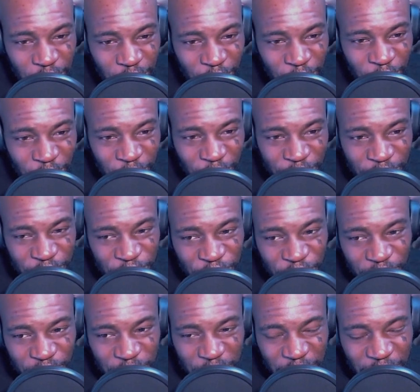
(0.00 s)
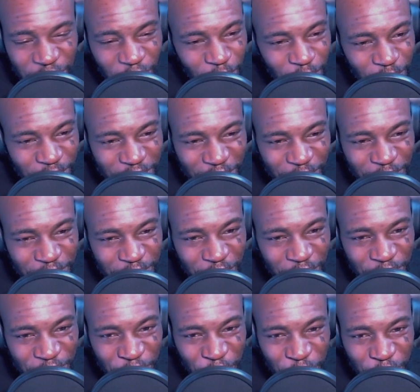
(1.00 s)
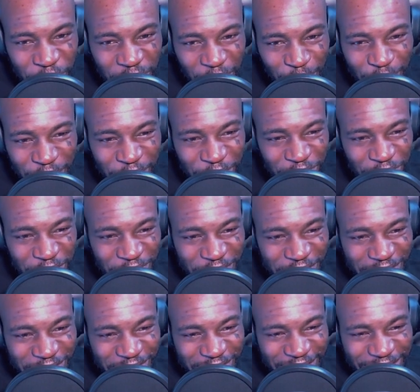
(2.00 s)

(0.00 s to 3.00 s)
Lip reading: Of don't throw crap in your rivers.